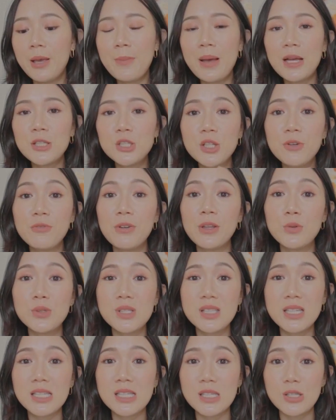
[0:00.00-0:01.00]
imagine if I
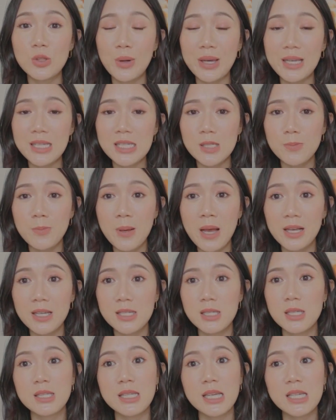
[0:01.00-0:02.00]
use this twice pa,
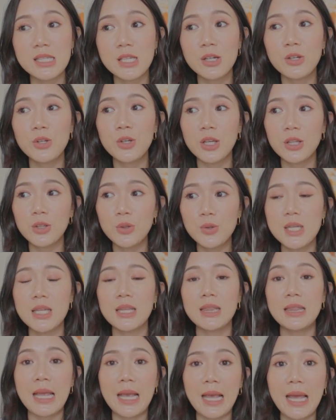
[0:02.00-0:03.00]
because it says there you can use
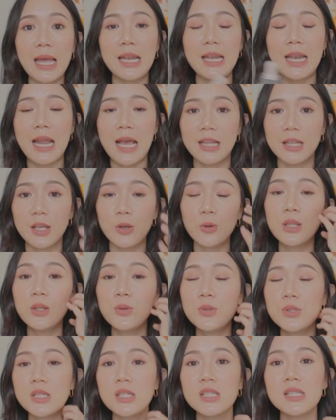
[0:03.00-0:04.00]
it day and night. I only
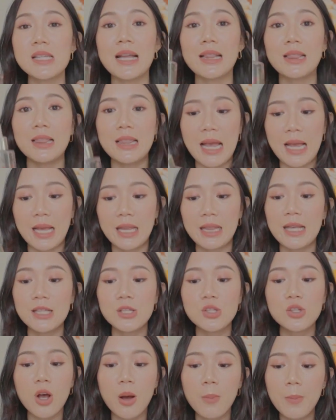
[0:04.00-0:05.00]
use this at night, and
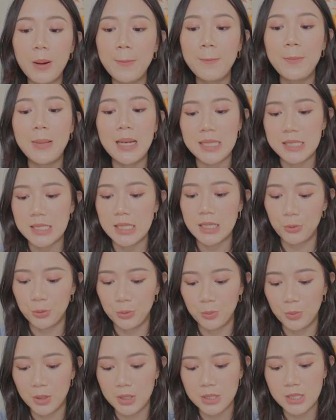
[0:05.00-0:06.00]
sobrang bilis din
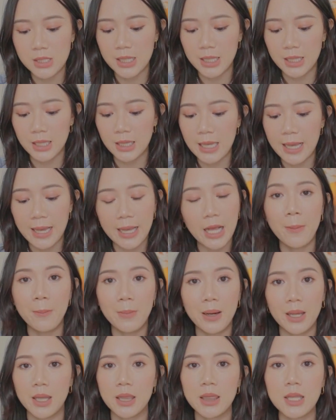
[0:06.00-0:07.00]
naubos. In like a
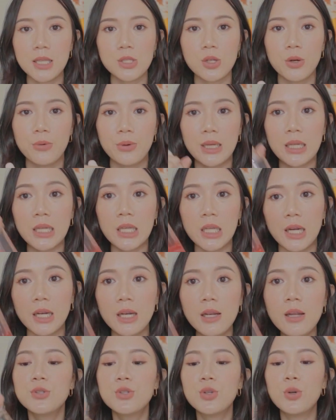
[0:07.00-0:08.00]
month, it's already
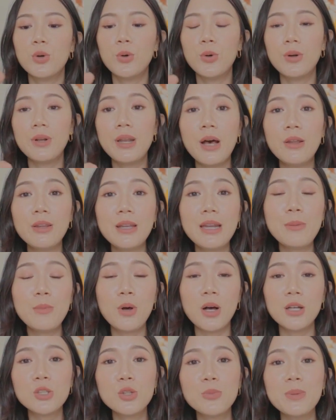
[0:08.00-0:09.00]
done. So now that I'm
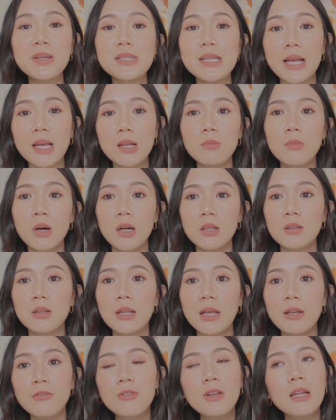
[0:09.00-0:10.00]
on to my second bottle,
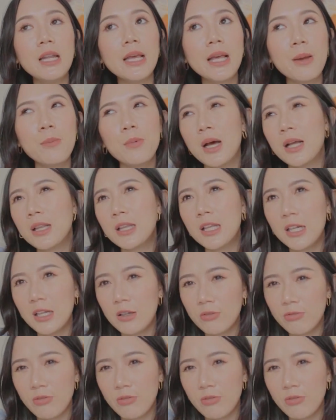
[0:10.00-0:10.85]
I feel like I'm not gonna